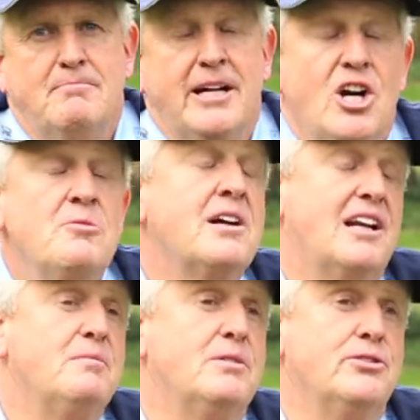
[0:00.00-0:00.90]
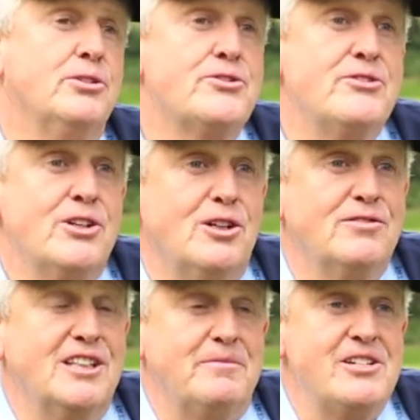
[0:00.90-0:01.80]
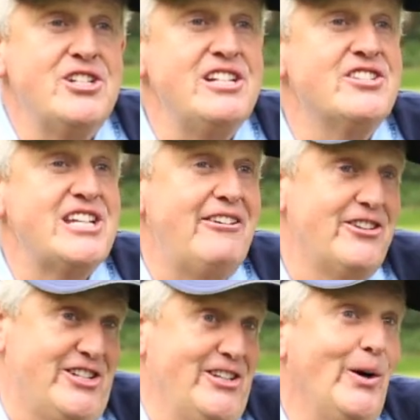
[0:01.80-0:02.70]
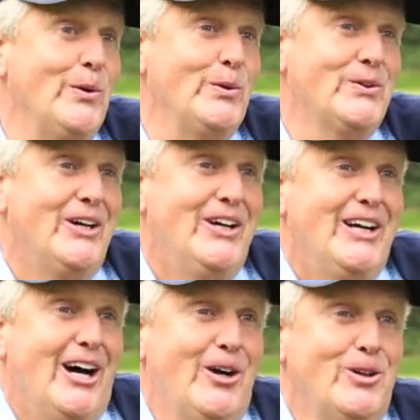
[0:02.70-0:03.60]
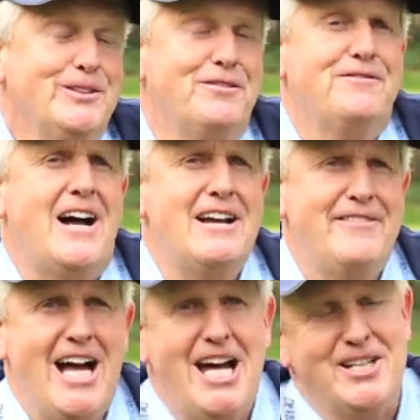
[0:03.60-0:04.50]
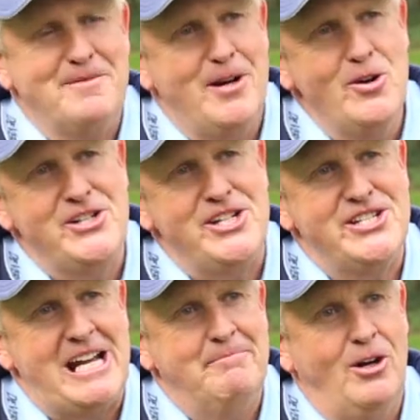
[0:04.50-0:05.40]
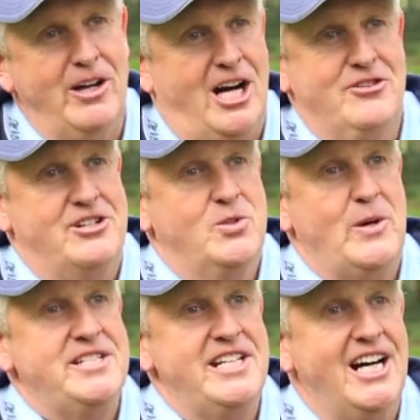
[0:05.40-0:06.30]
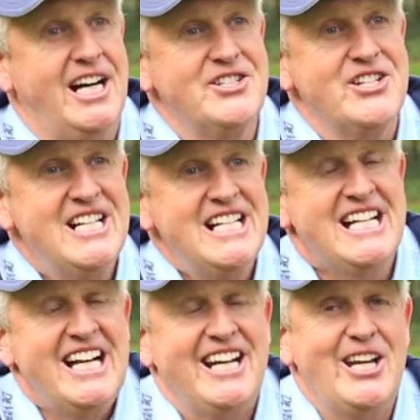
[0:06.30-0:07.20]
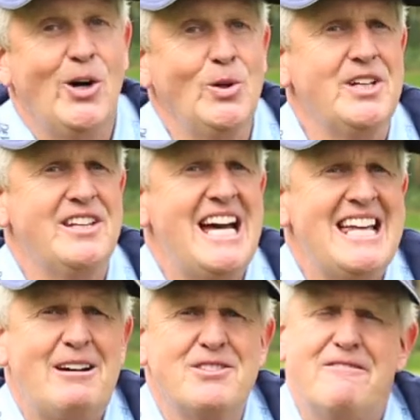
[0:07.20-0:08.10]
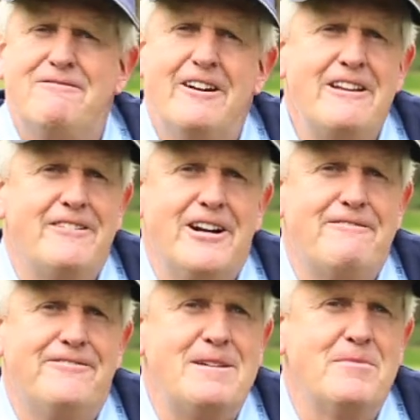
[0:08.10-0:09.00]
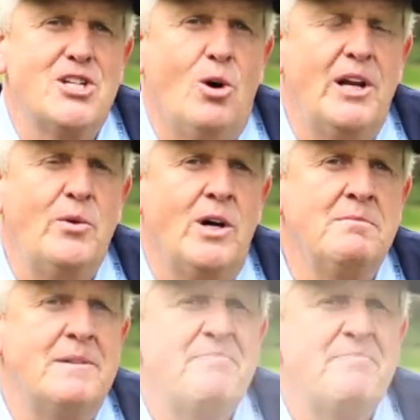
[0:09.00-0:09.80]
my home club at Rotherham Golf Club, and Gene Saracen holed a 5-iron at the postage stamp, only 120 yards, and he holed it there. That was a very, very famous hole-in-one.